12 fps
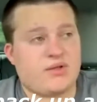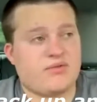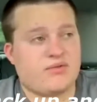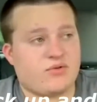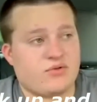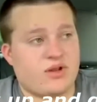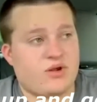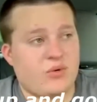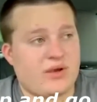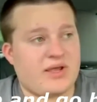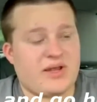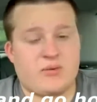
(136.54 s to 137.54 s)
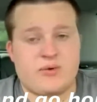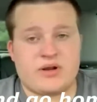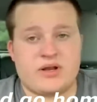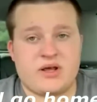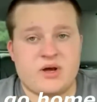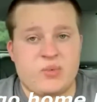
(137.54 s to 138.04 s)
but if there's any way
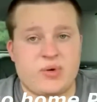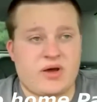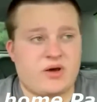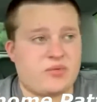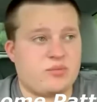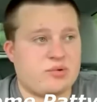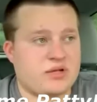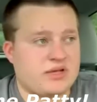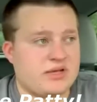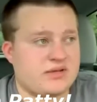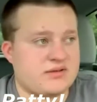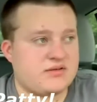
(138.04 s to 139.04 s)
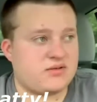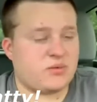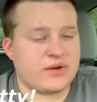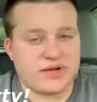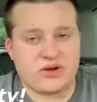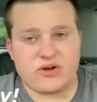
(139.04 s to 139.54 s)
anyone can help out, please,
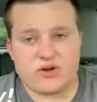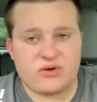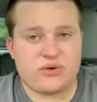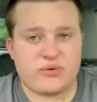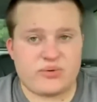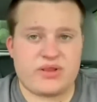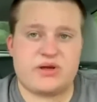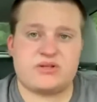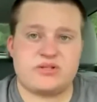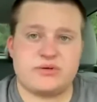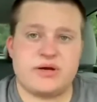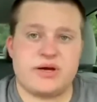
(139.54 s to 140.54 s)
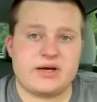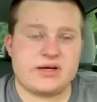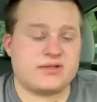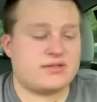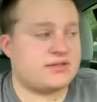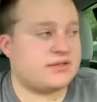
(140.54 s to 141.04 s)
we couldn't do it without you
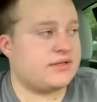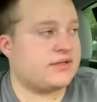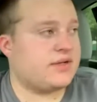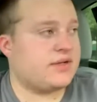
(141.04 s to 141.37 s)
guys.